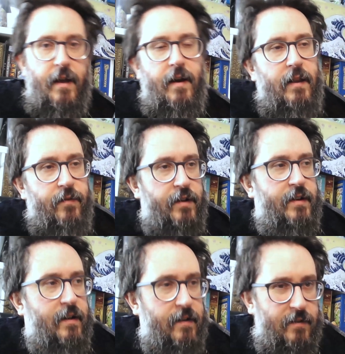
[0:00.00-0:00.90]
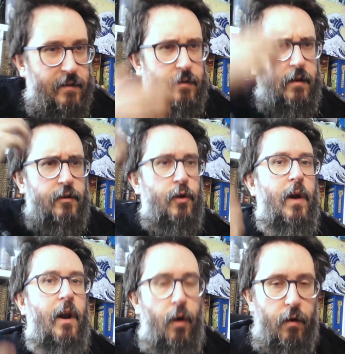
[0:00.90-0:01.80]
and the fighter class can do a
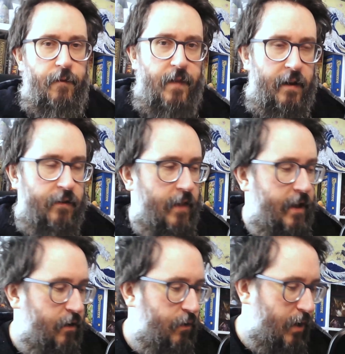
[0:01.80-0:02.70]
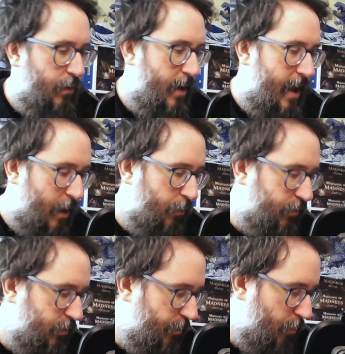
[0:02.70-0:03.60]
lot of things that they can do anyway, and also
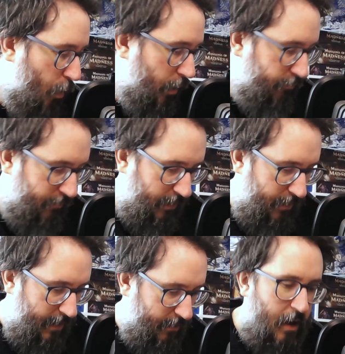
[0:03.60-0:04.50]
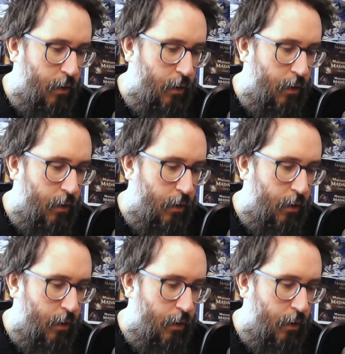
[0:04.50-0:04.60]
do more interesting things.